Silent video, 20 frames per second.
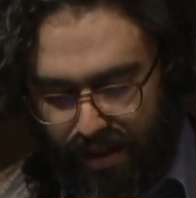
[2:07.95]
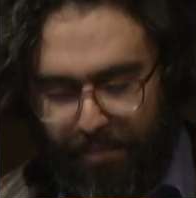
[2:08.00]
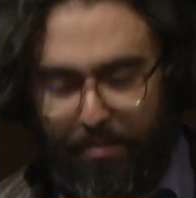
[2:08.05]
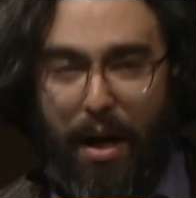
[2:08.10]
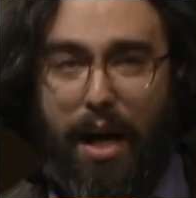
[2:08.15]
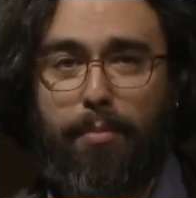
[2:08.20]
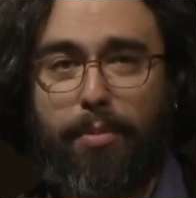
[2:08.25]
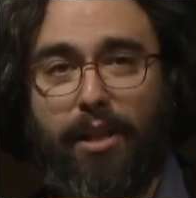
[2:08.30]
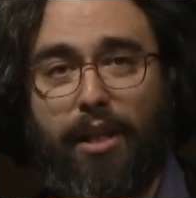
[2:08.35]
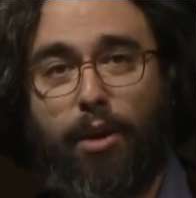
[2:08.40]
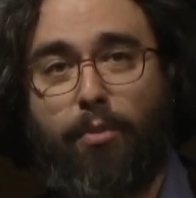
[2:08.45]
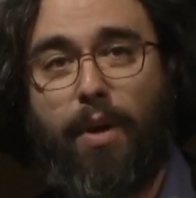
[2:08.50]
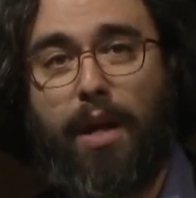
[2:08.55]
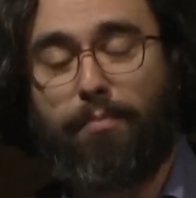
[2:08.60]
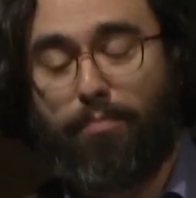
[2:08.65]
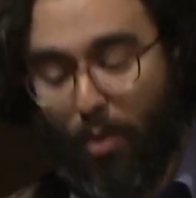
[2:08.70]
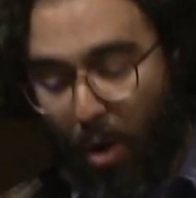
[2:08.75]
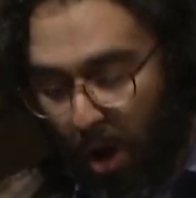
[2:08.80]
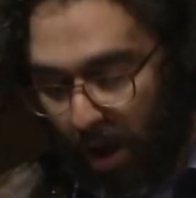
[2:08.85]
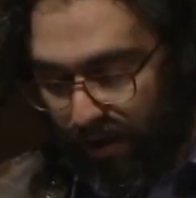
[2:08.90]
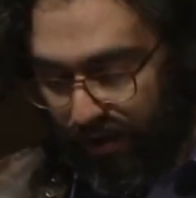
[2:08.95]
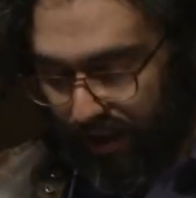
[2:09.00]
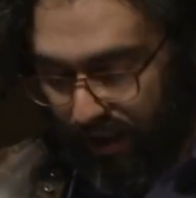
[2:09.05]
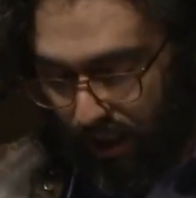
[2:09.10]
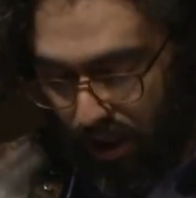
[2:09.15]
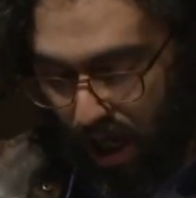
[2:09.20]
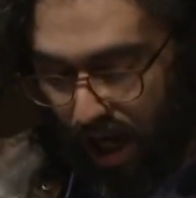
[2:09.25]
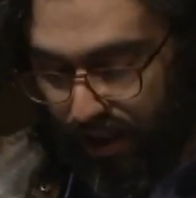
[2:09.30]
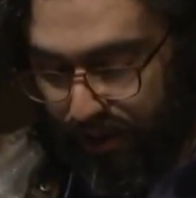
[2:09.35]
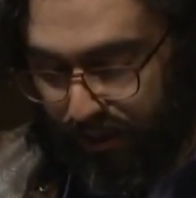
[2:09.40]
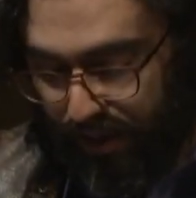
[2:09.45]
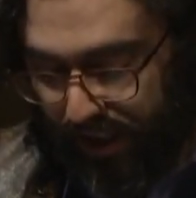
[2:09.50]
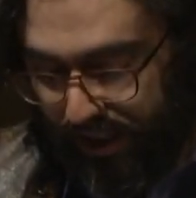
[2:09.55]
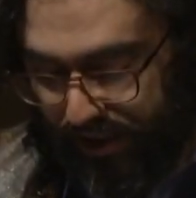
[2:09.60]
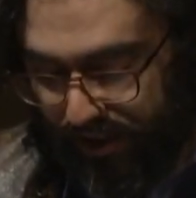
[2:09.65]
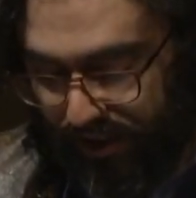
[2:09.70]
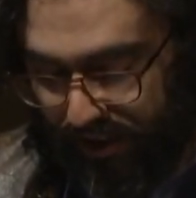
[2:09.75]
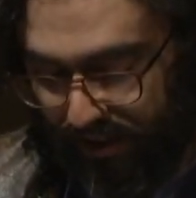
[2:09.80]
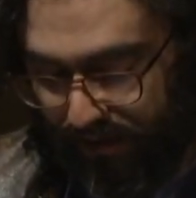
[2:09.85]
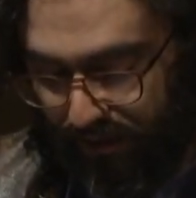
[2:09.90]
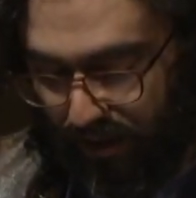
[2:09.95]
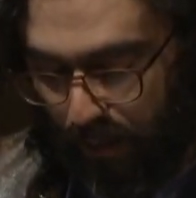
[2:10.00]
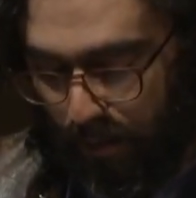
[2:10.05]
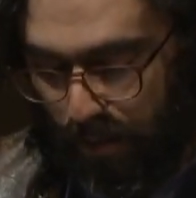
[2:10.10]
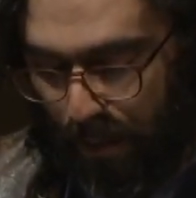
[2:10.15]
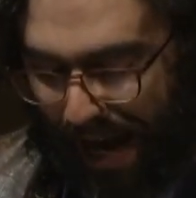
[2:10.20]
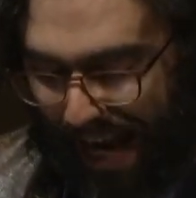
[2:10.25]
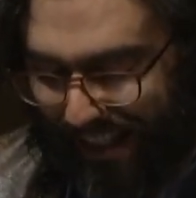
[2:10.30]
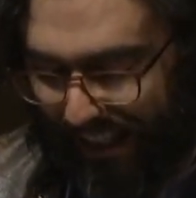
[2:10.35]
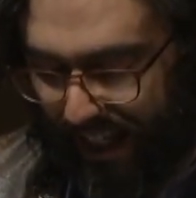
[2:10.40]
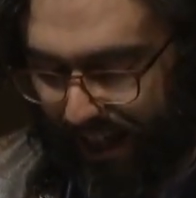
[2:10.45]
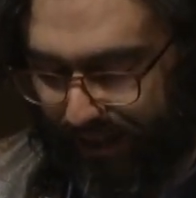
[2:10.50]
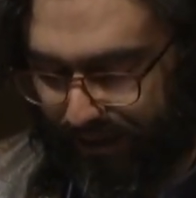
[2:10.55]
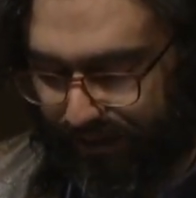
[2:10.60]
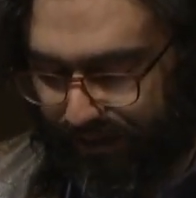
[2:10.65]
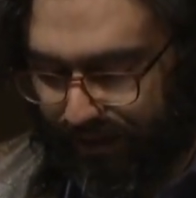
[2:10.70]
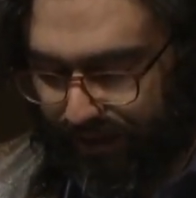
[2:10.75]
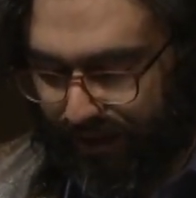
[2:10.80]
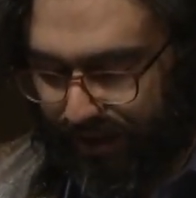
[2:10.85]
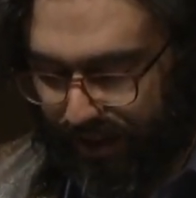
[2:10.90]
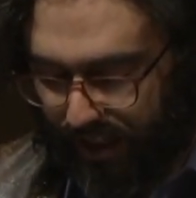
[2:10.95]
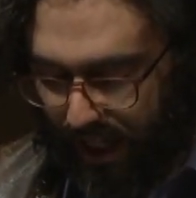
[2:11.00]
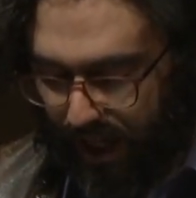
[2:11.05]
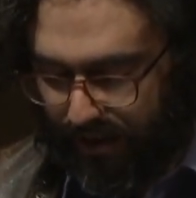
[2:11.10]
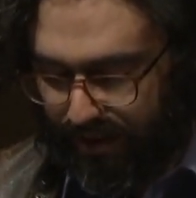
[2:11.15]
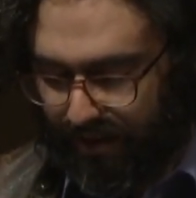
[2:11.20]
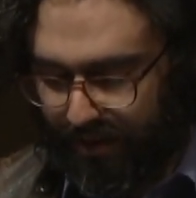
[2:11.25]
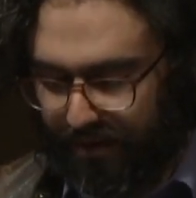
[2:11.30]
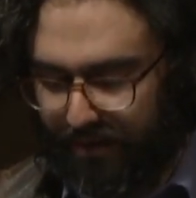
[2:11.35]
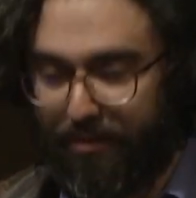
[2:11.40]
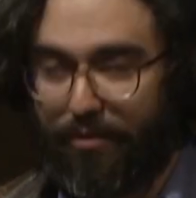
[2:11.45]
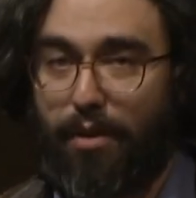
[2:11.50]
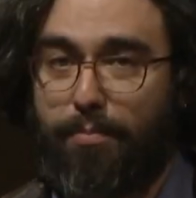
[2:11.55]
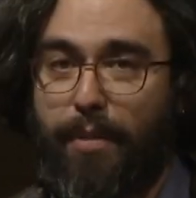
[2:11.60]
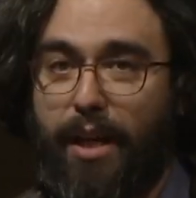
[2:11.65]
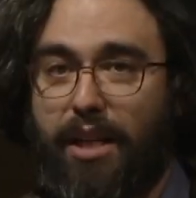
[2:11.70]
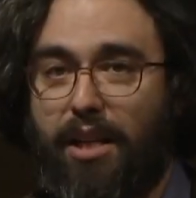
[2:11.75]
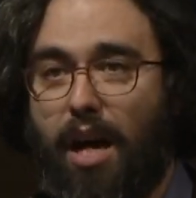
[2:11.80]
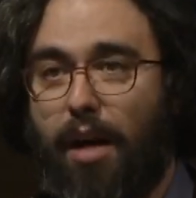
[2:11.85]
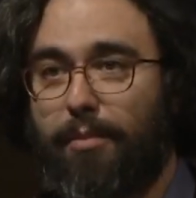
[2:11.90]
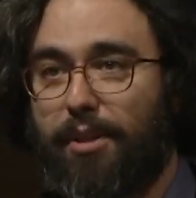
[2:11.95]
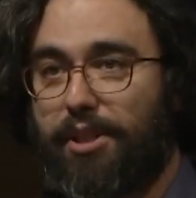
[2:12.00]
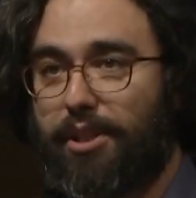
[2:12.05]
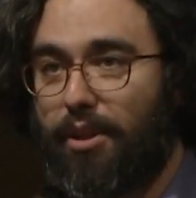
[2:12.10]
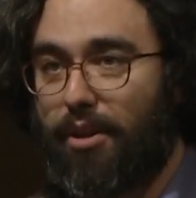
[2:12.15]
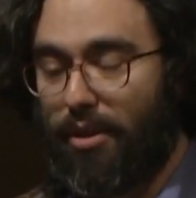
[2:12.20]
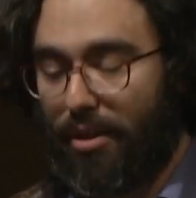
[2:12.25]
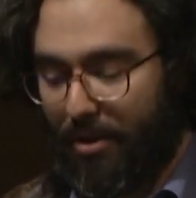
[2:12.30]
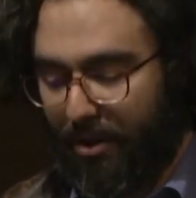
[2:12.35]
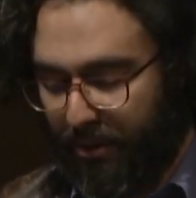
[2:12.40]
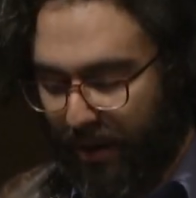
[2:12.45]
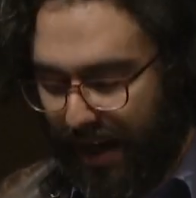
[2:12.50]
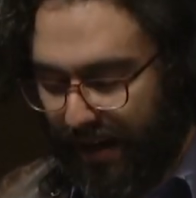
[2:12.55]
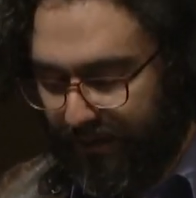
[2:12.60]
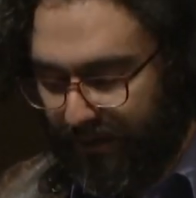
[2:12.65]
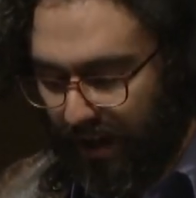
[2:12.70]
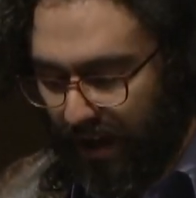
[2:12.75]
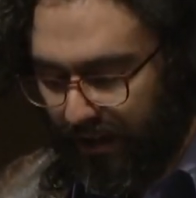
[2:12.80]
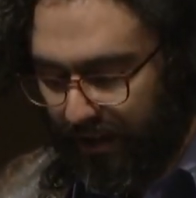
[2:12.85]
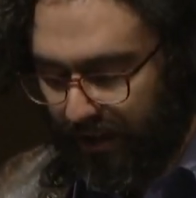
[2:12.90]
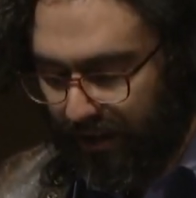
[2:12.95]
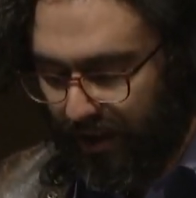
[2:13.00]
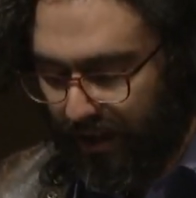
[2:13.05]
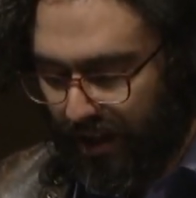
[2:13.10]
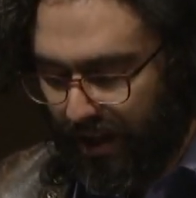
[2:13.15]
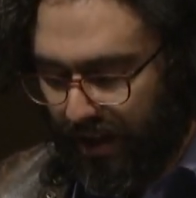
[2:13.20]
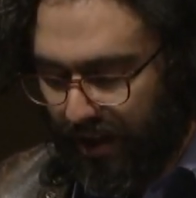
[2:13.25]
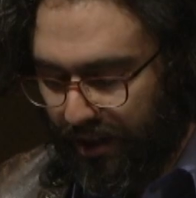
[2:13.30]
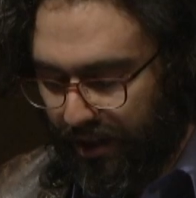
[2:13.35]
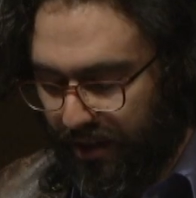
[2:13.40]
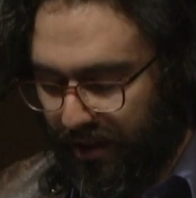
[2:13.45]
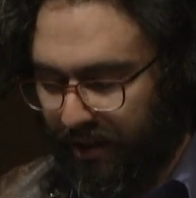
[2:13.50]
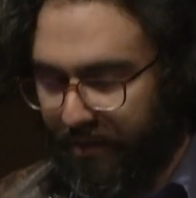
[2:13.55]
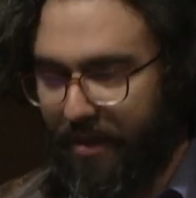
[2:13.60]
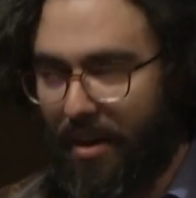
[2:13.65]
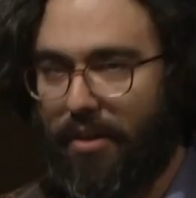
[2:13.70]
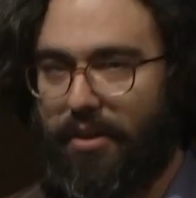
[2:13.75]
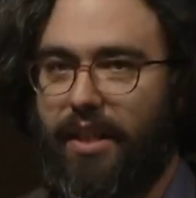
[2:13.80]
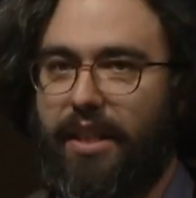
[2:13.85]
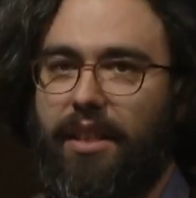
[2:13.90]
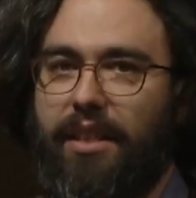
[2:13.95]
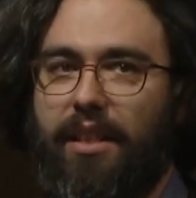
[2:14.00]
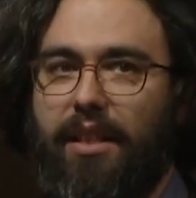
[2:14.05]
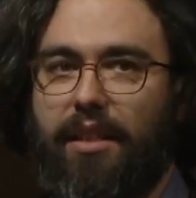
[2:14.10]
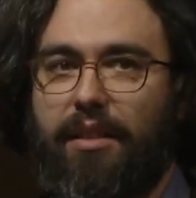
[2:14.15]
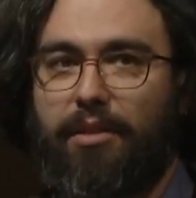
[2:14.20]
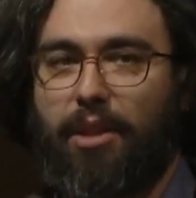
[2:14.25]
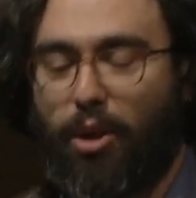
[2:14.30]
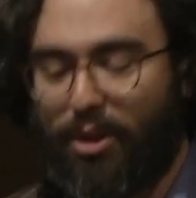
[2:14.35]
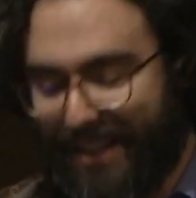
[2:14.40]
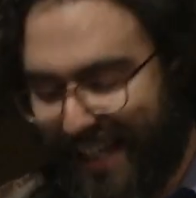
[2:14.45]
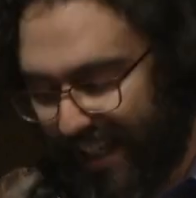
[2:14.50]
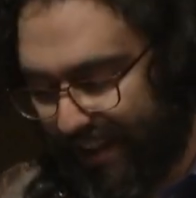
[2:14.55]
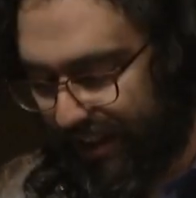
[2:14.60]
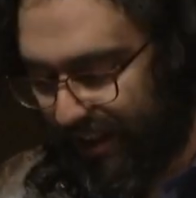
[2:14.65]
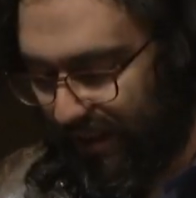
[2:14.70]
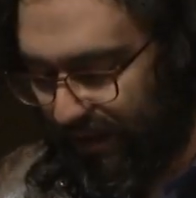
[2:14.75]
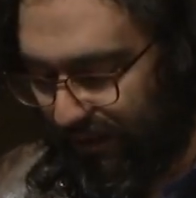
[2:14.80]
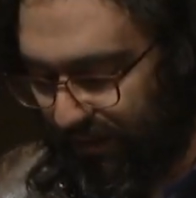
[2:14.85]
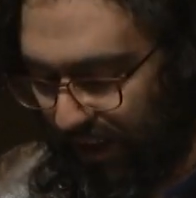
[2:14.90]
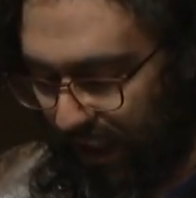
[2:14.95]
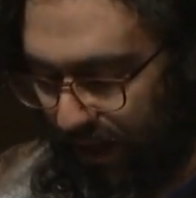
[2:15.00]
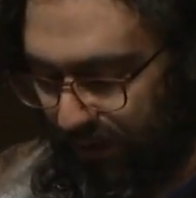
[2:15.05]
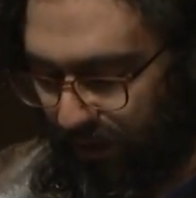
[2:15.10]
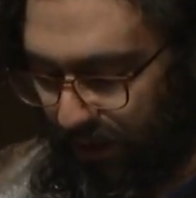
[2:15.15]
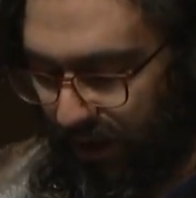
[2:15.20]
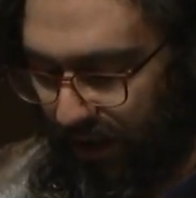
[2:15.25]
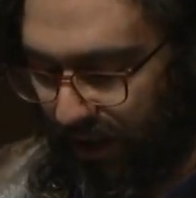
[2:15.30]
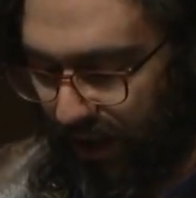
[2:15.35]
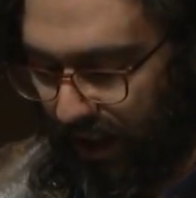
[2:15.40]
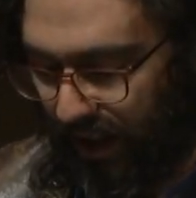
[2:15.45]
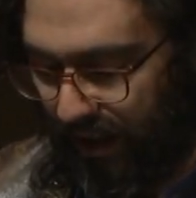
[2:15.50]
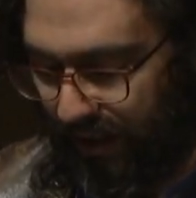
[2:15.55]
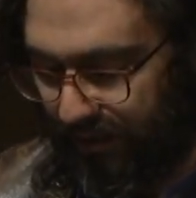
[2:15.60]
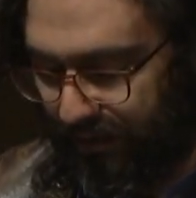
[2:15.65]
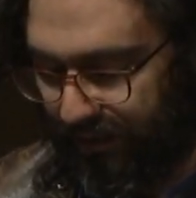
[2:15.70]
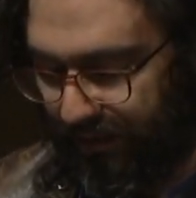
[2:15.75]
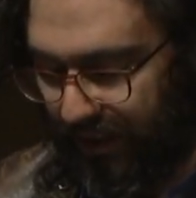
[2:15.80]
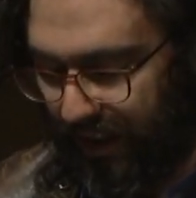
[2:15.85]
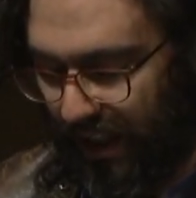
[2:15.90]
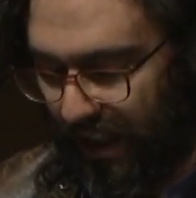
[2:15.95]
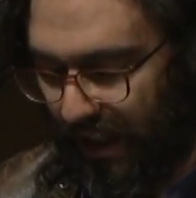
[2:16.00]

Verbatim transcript: Babel, in a way, brought the contradictions of my life together, from my commissar grandfather to the very uh, Odessan flavor of